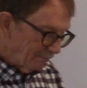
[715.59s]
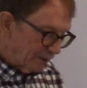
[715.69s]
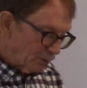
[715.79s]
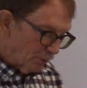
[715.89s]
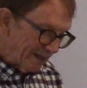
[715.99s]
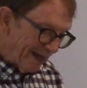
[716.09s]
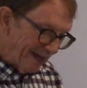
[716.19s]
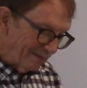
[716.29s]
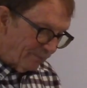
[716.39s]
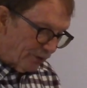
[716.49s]
between
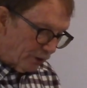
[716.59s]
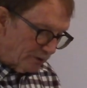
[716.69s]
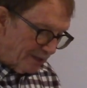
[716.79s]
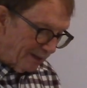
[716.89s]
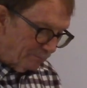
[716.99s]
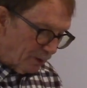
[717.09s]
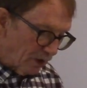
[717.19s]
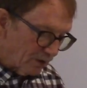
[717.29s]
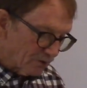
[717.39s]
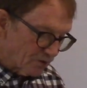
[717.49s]
8 and 13
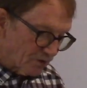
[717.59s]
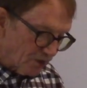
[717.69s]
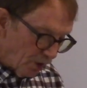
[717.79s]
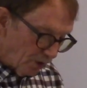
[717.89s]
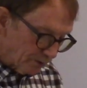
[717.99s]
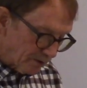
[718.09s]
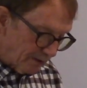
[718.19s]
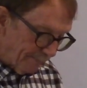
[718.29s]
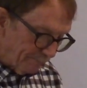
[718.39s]
parts salt